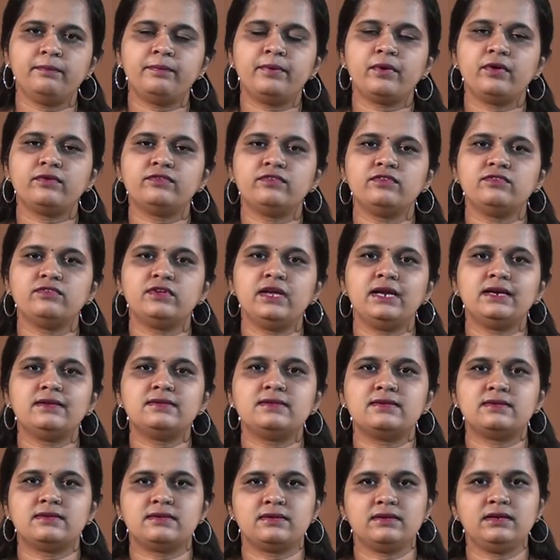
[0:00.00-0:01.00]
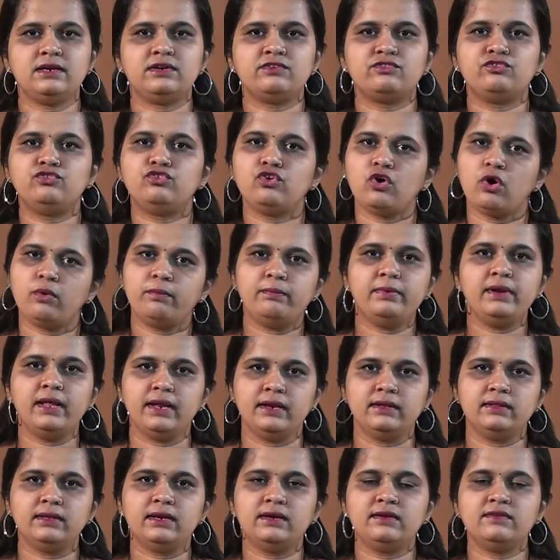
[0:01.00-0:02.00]
process gets its job
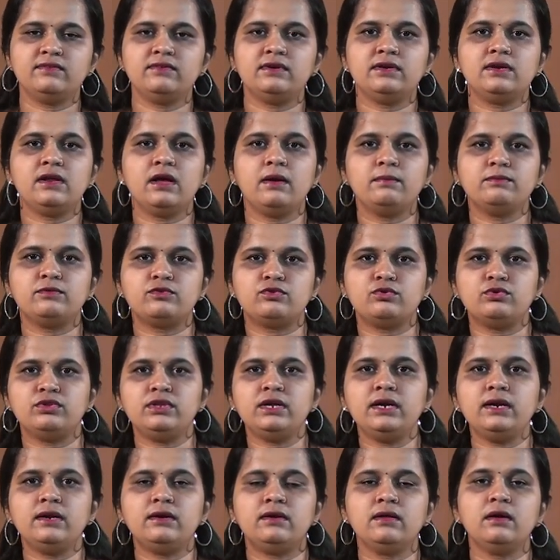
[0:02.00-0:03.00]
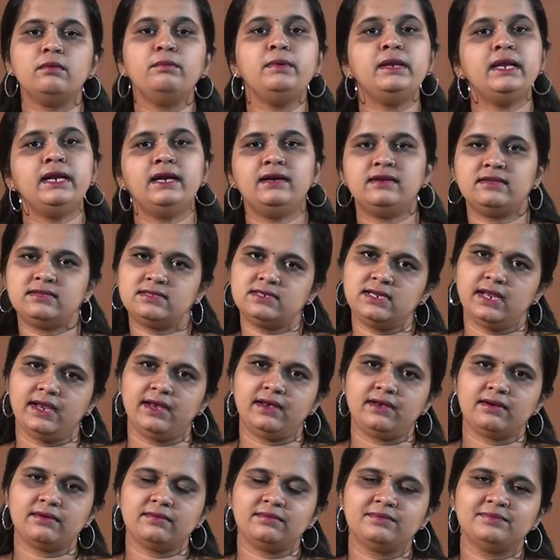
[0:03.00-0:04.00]
done that is it comes to the terminate
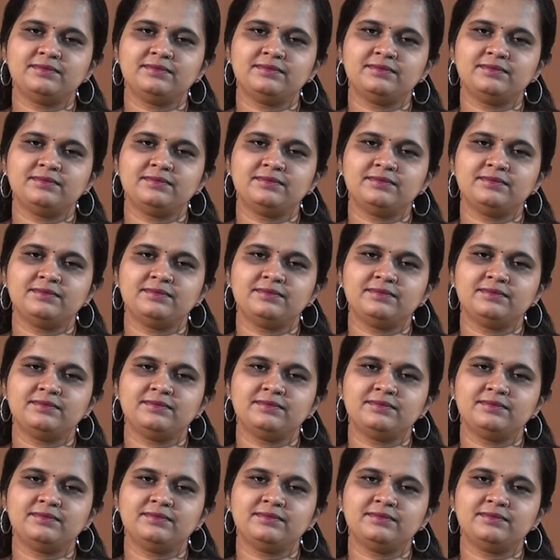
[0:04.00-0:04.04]
state.